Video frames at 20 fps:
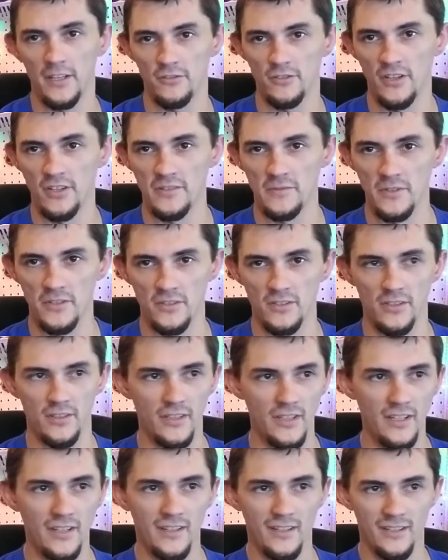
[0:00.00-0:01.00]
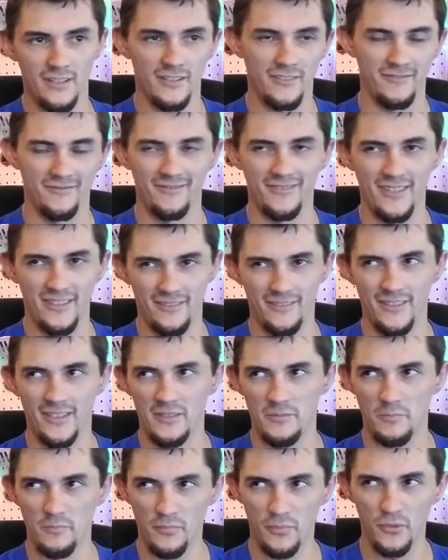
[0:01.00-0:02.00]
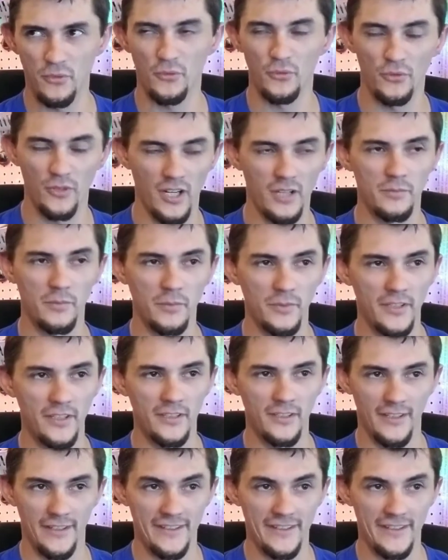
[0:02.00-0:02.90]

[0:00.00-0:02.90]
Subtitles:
transmission, it's probably like